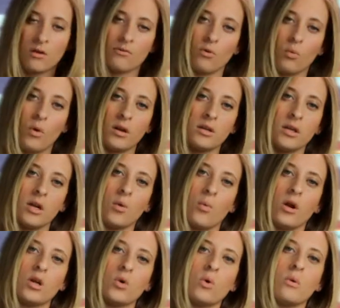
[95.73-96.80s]
For 1 year,
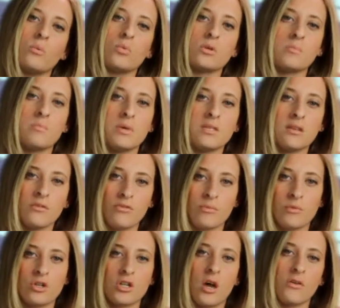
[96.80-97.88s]
Wonder Woman was missing
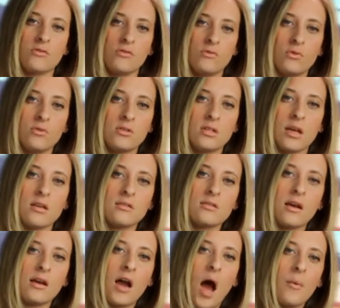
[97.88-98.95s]
from the shelves of newsstands
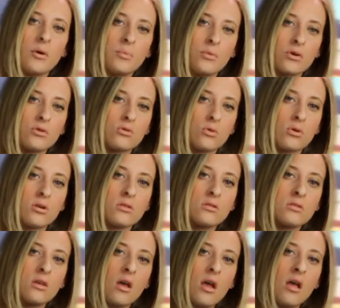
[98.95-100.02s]
and comic book
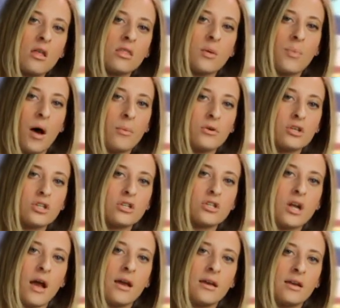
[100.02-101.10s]
stores. The publishing
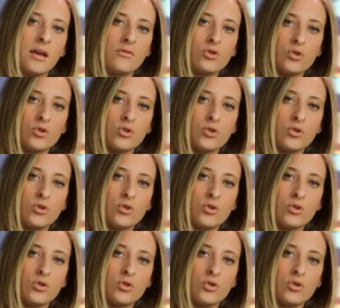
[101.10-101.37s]
giant gave